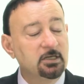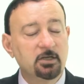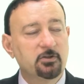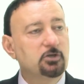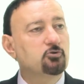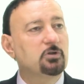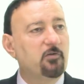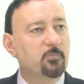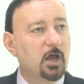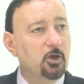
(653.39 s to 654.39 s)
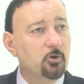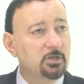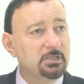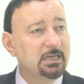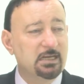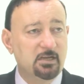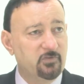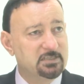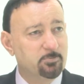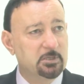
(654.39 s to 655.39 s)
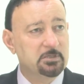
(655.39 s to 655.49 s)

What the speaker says: they should have priority in investment.